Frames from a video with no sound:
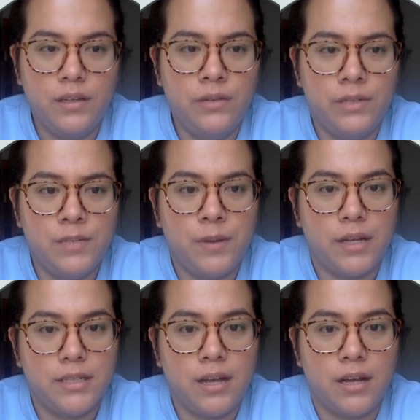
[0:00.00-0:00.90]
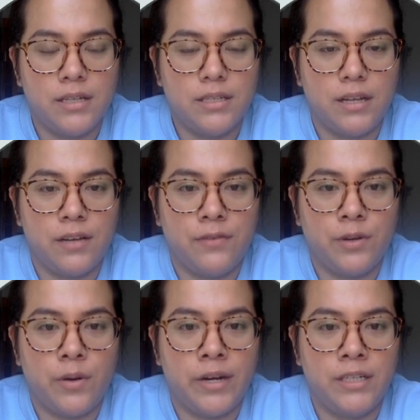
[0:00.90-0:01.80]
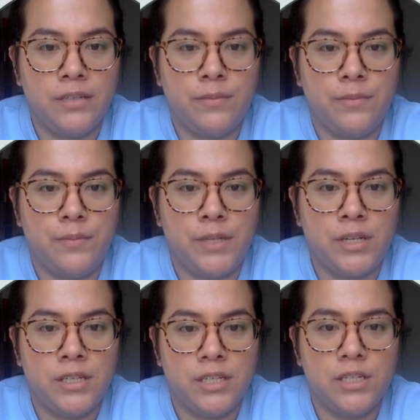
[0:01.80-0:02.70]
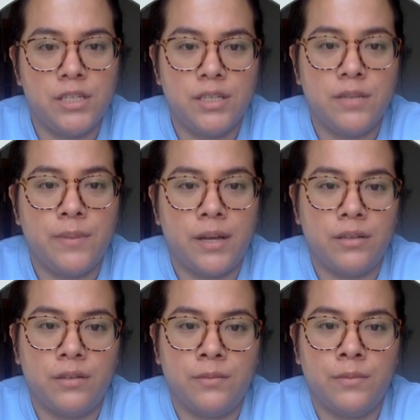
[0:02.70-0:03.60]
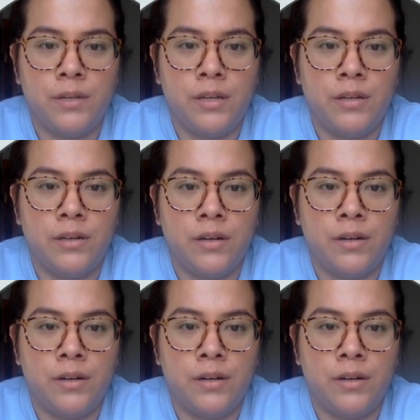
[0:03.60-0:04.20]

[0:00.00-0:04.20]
a response cost of requiring to be transitioned to the bathroom and